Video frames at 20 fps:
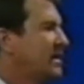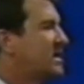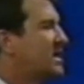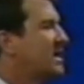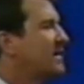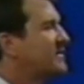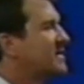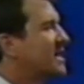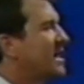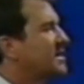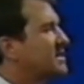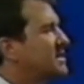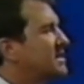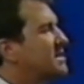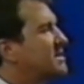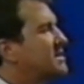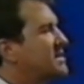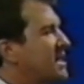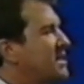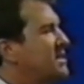It gives us
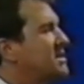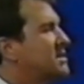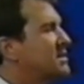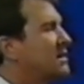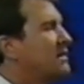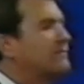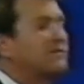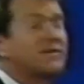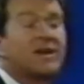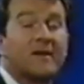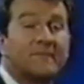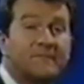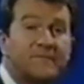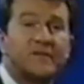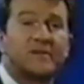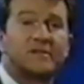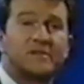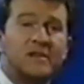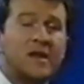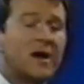a sense of
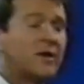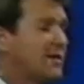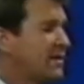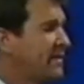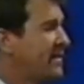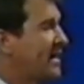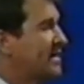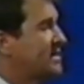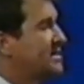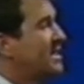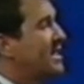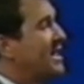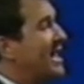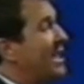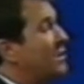comfort knowing that